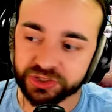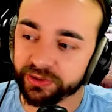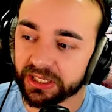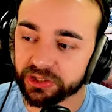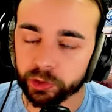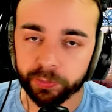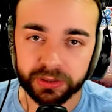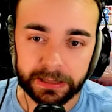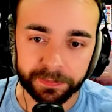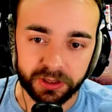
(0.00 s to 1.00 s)
you get
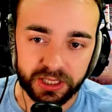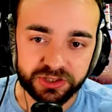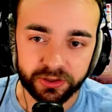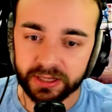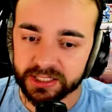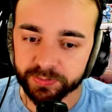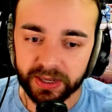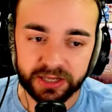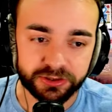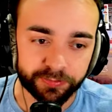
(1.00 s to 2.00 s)
Uplay Plus on
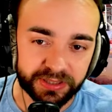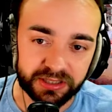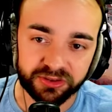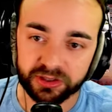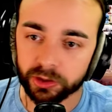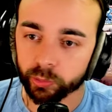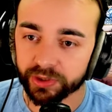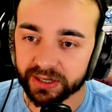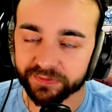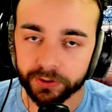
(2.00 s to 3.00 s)
Xbox or PC or
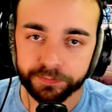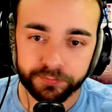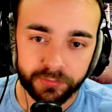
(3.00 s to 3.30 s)
whatever,